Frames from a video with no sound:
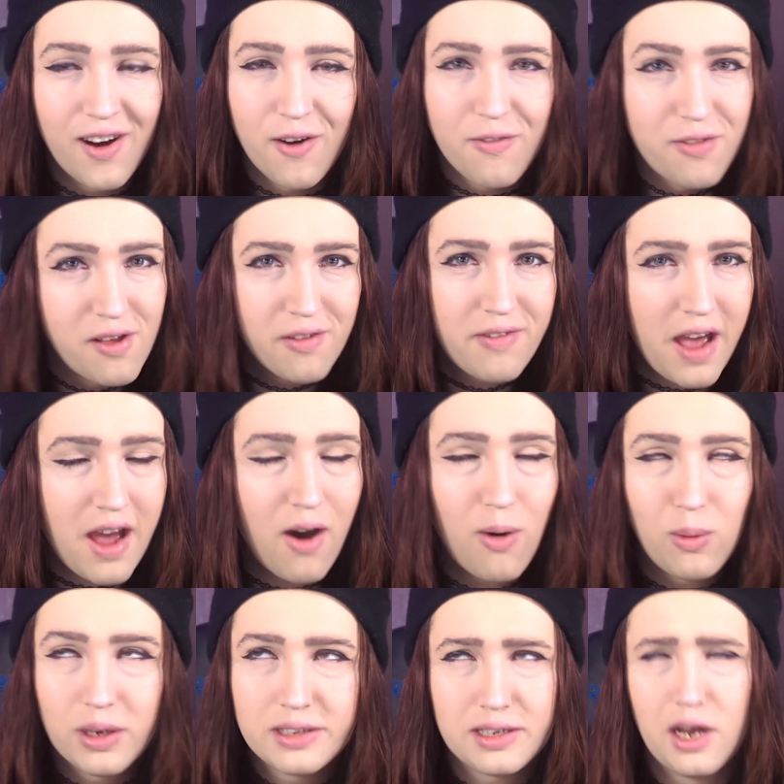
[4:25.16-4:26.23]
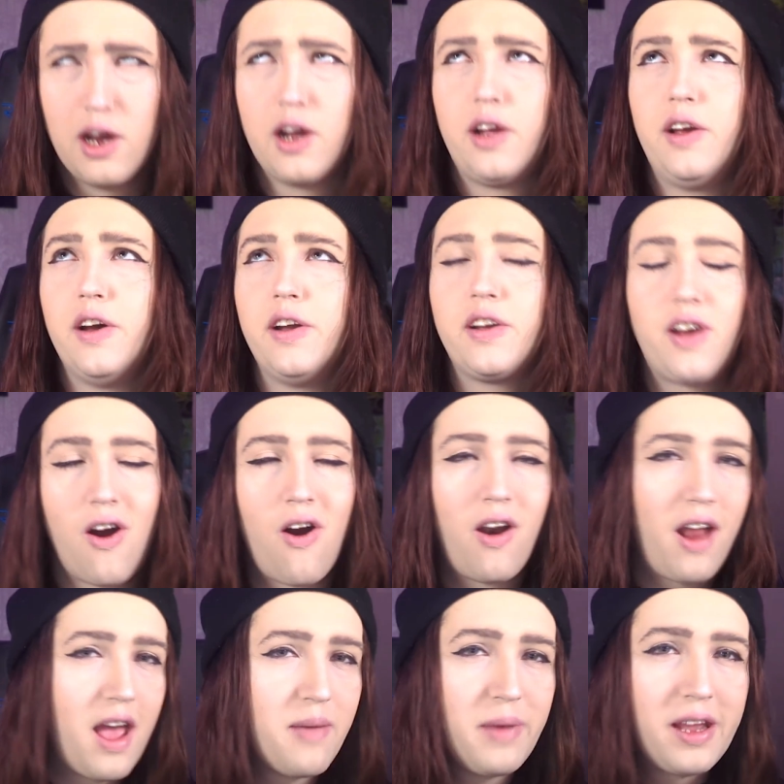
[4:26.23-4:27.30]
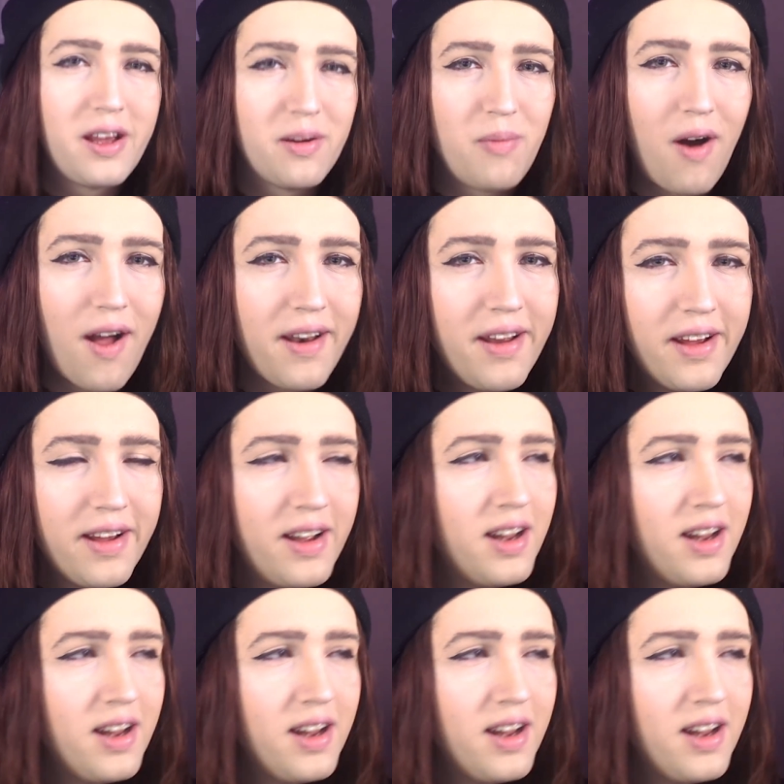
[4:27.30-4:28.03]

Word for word: of the Veil was a good card? I mean, come on.